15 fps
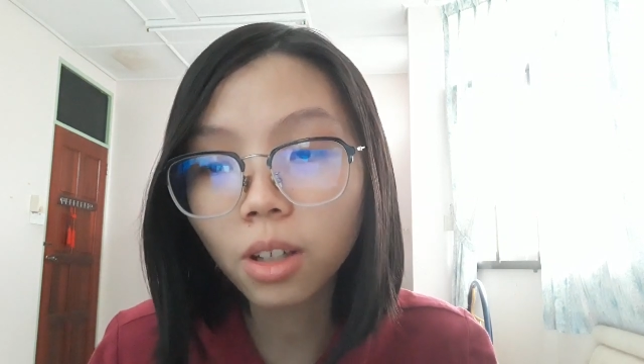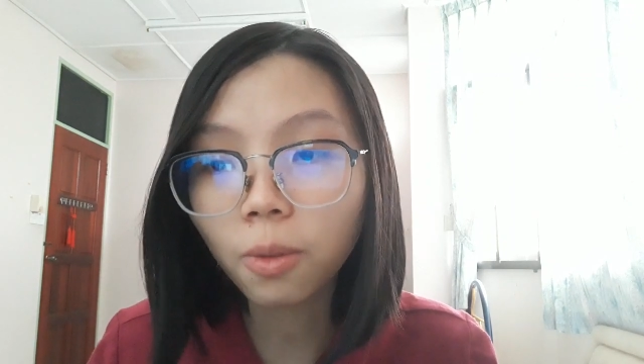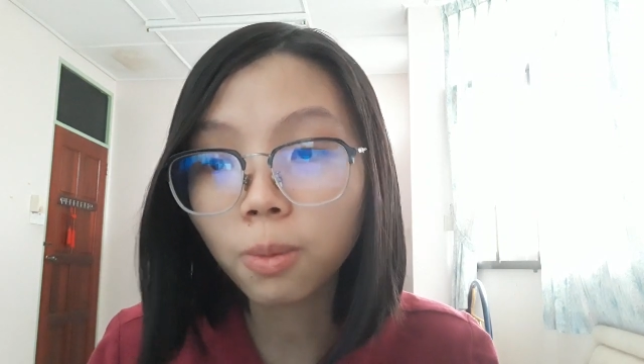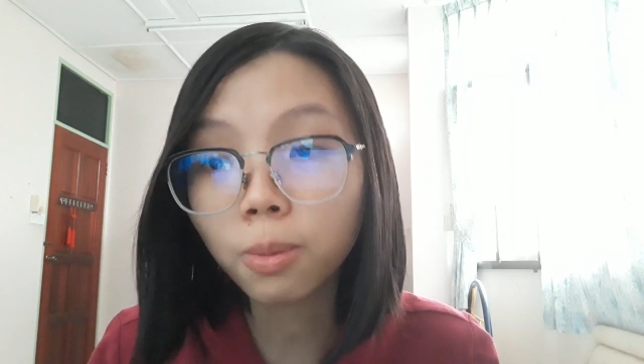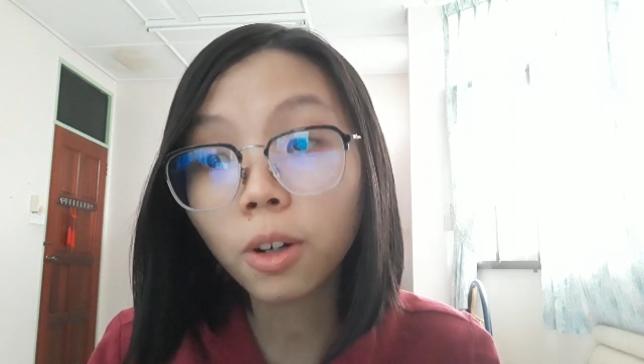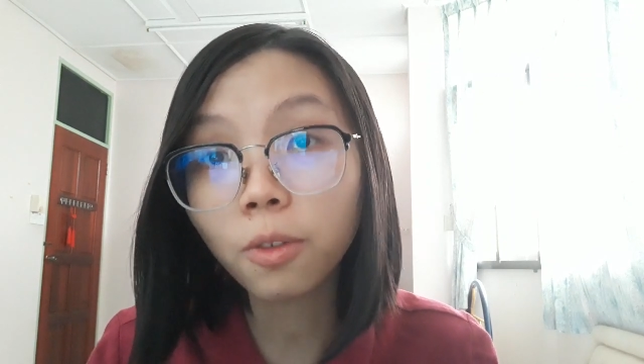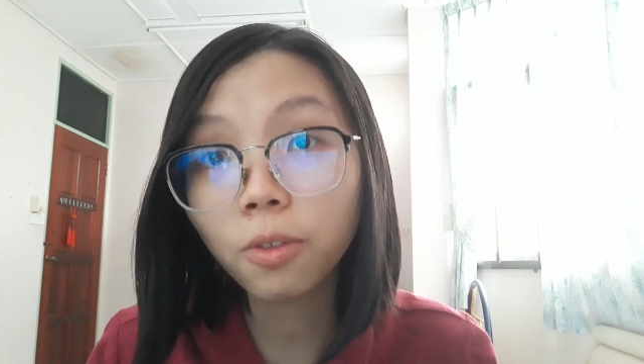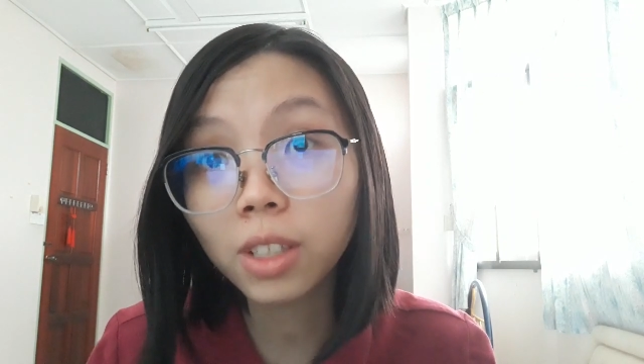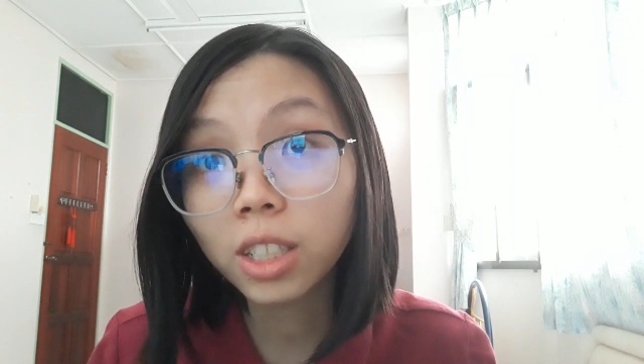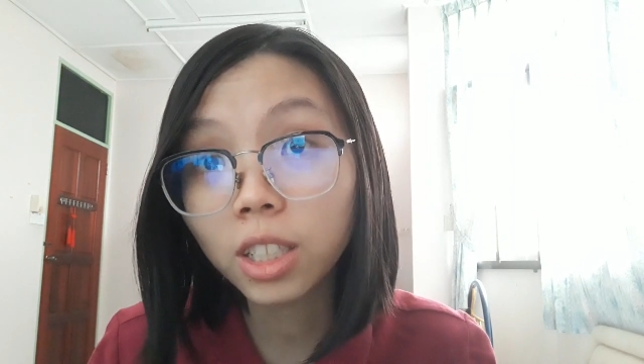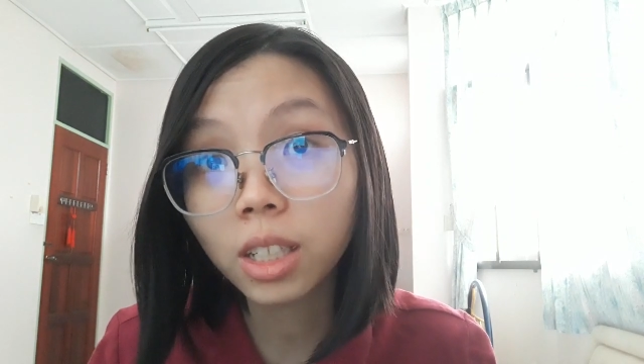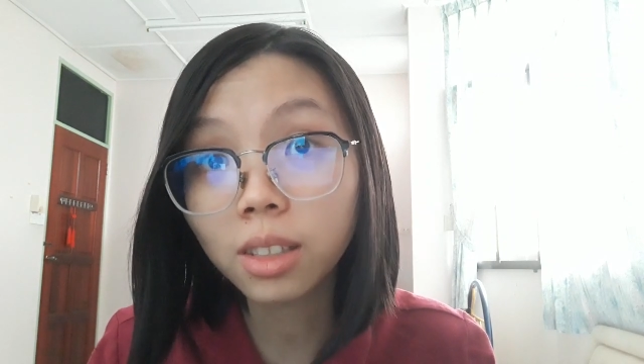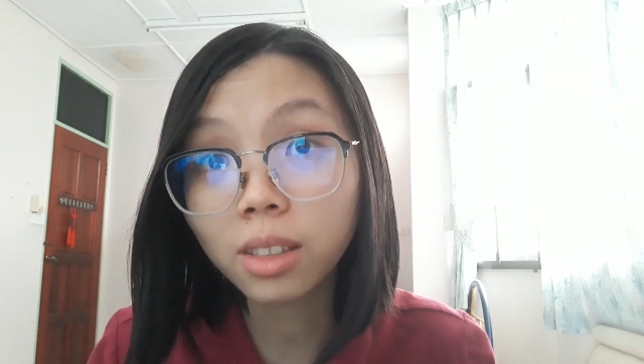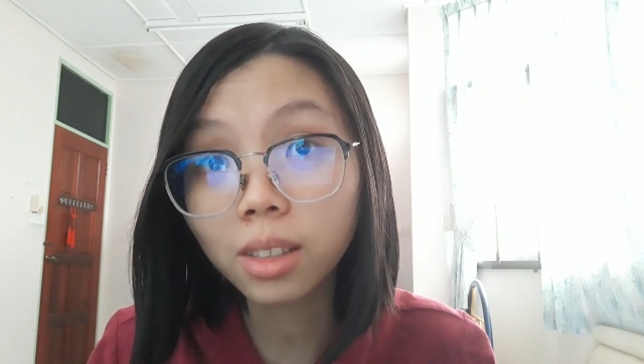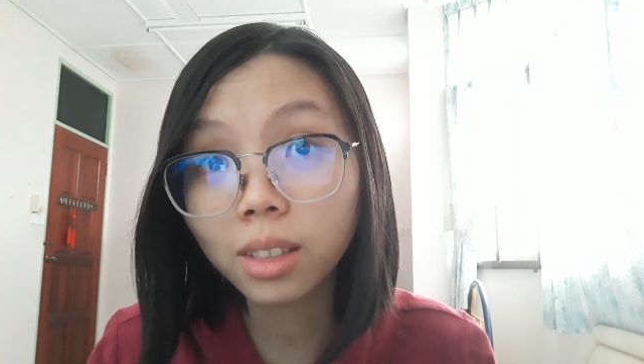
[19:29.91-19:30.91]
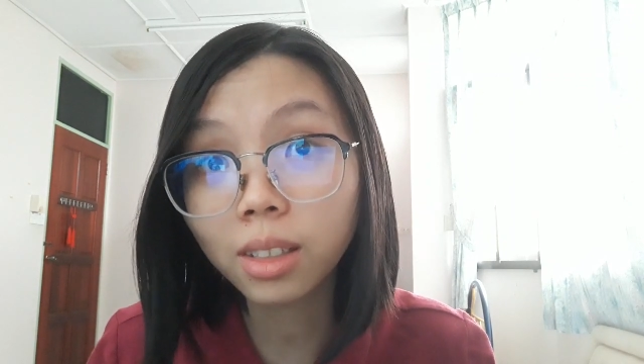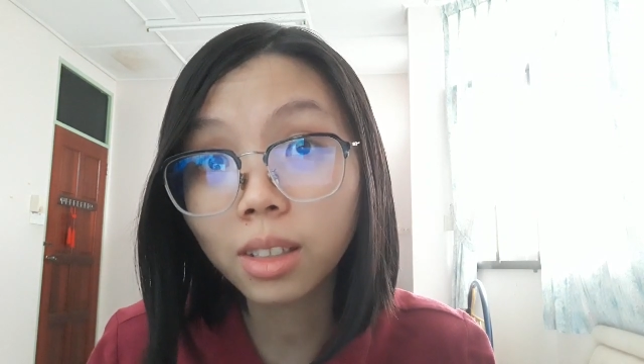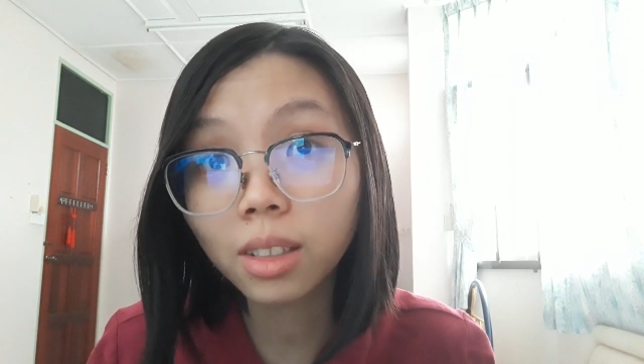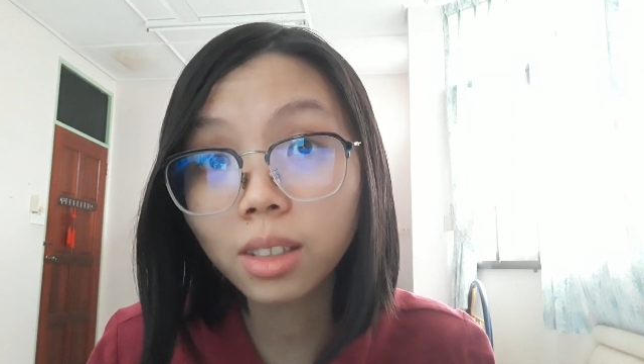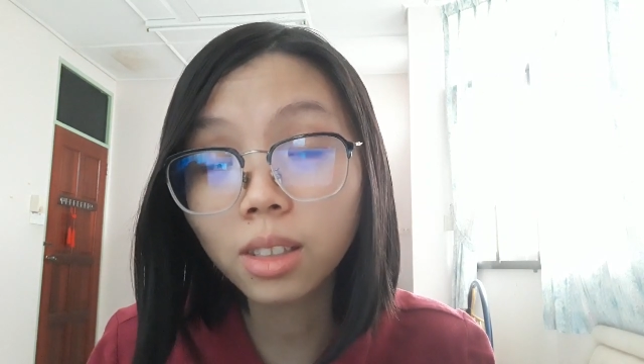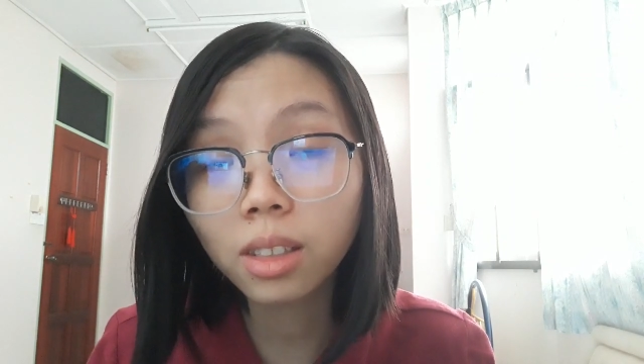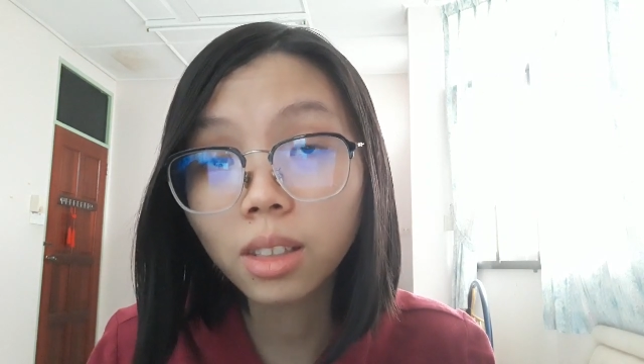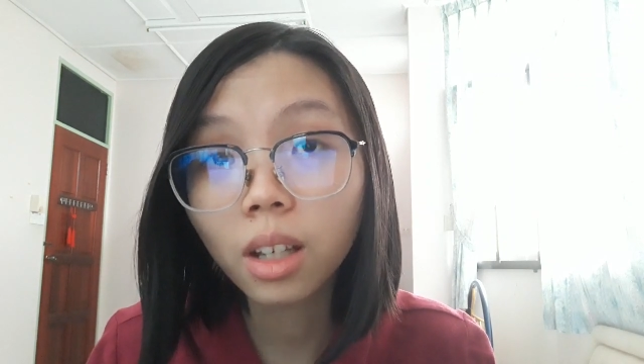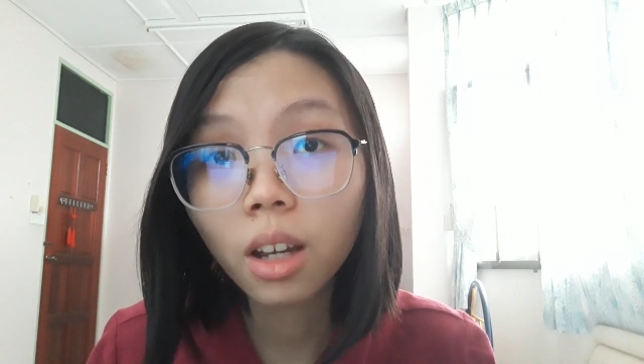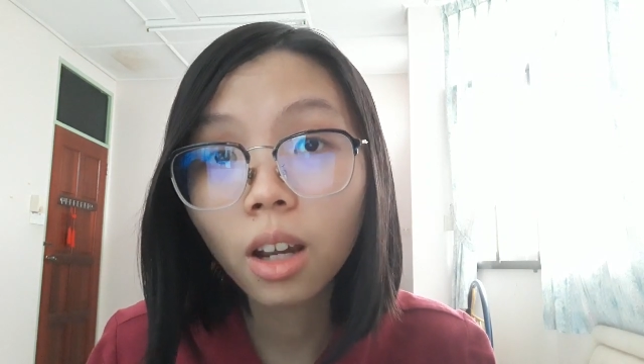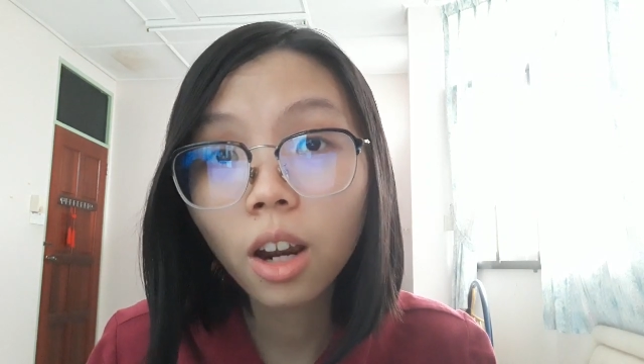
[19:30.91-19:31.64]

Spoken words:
of proficiencies